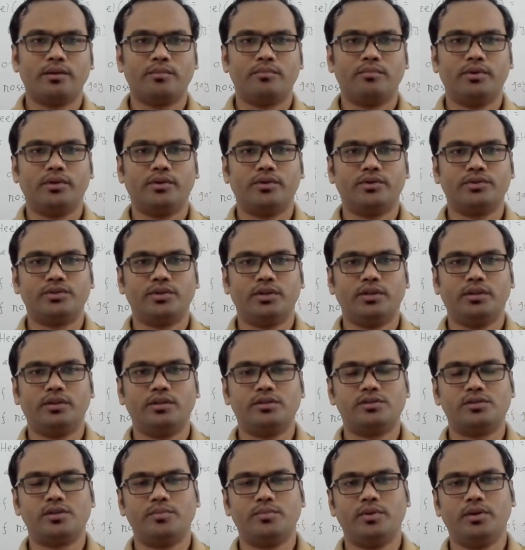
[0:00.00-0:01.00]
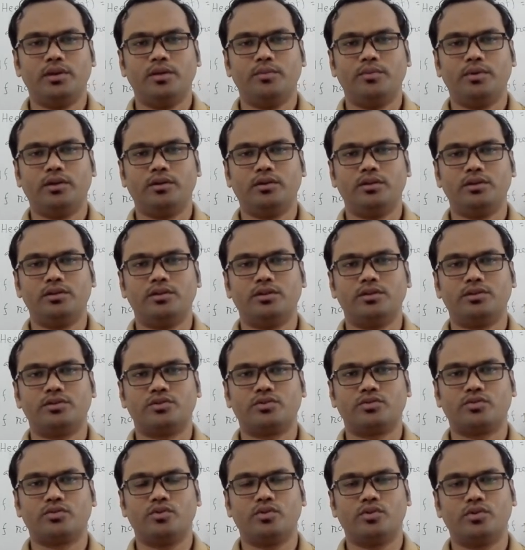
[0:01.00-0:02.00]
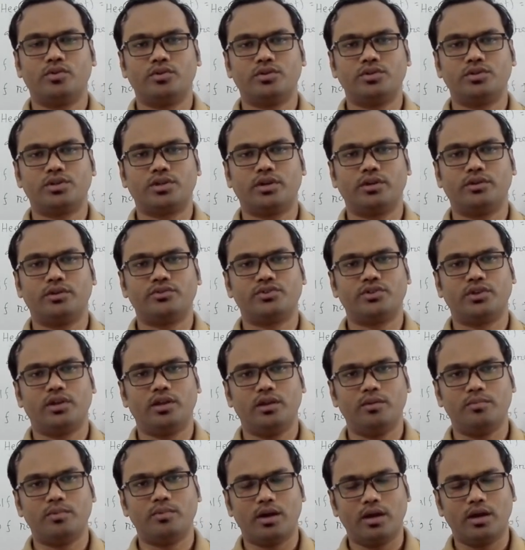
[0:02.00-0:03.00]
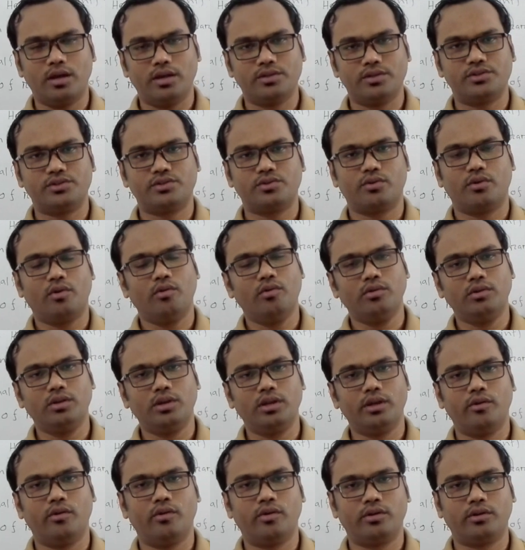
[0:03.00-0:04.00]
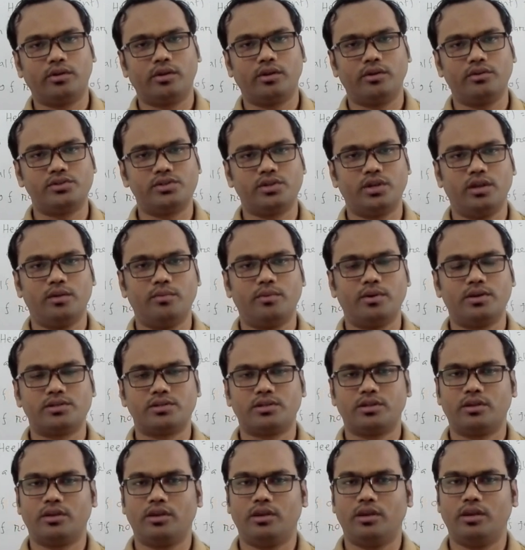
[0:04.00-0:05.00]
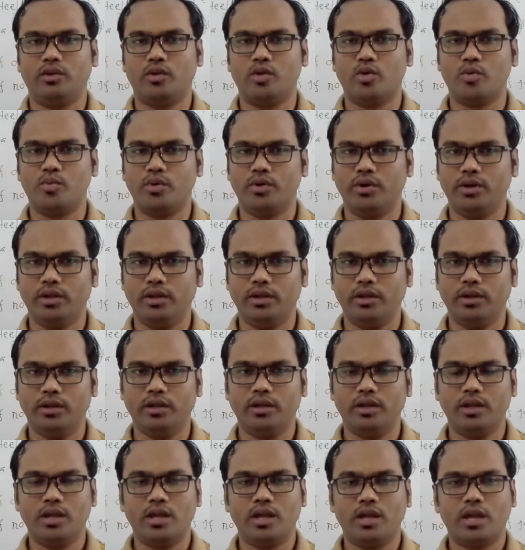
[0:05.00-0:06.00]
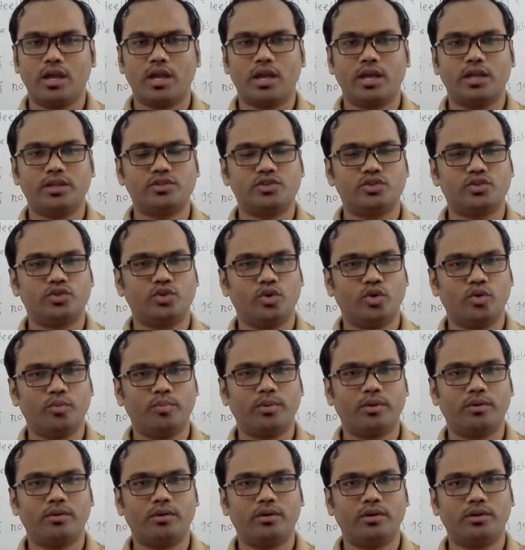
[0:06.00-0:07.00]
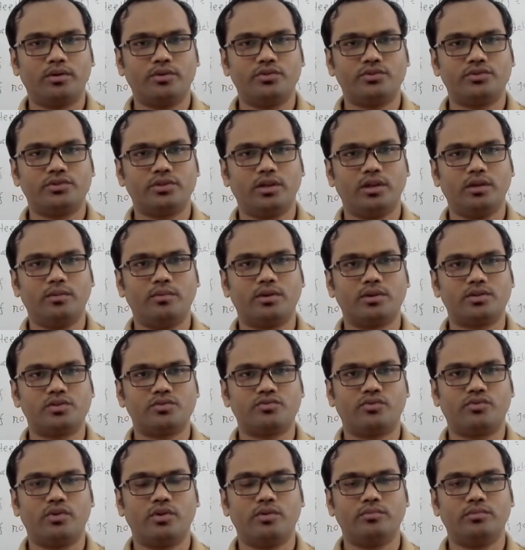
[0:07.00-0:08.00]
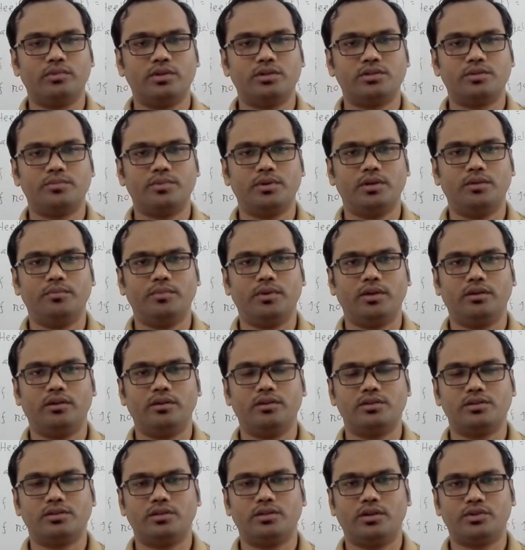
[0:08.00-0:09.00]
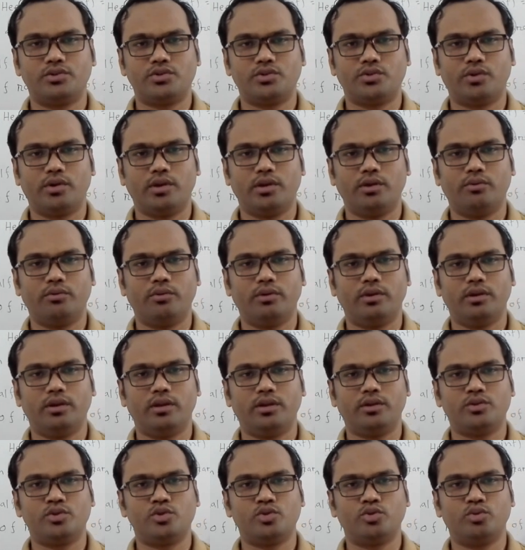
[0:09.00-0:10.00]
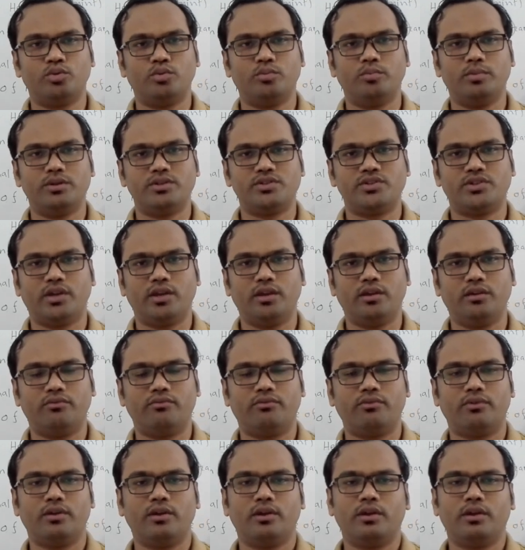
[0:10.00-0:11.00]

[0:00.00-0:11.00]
Because in this epidemic disease, God can save us. Only God can save us. Nobody has no power to save us from this epidemic disease. That's why we need to be safe